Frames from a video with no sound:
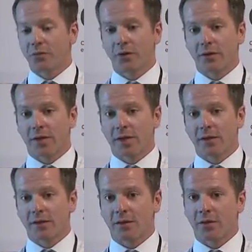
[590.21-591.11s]
We're
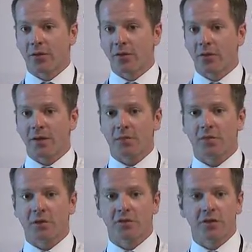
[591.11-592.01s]
glad it's the first time
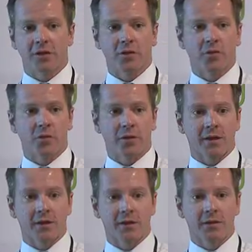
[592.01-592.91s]
we had the chance to
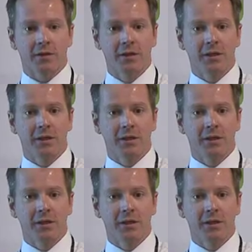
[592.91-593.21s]
present here.